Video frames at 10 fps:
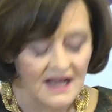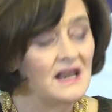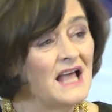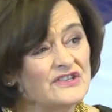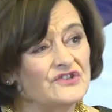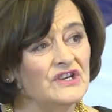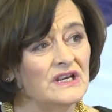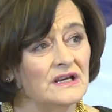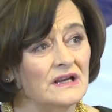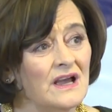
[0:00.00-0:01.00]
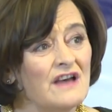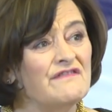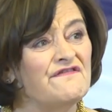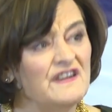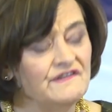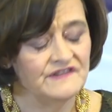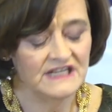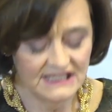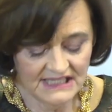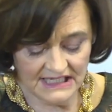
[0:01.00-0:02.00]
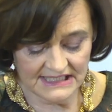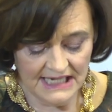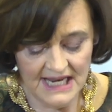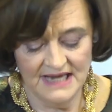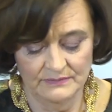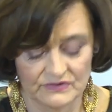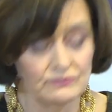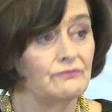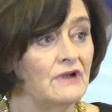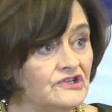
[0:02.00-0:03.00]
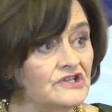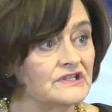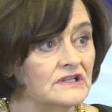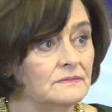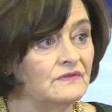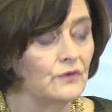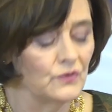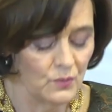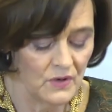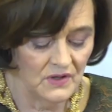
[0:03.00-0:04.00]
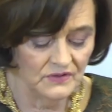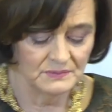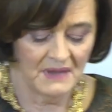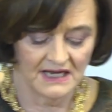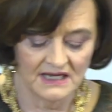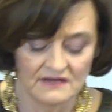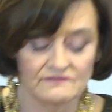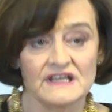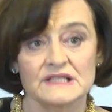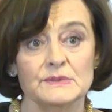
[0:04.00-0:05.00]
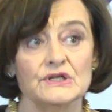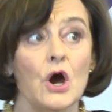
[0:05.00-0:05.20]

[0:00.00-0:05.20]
Last year, 56 claims were registered before the World Bank Investment